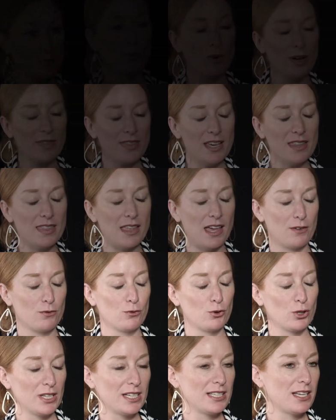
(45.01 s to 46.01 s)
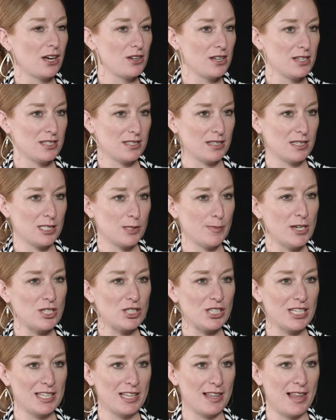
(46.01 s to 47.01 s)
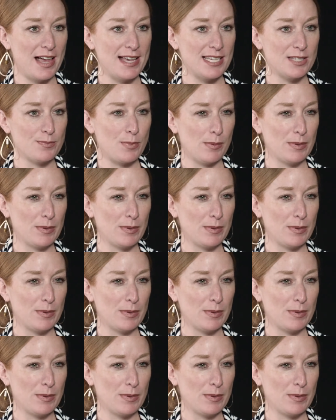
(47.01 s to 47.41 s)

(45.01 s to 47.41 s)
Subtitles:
One thing that I've really noticed, especially in the last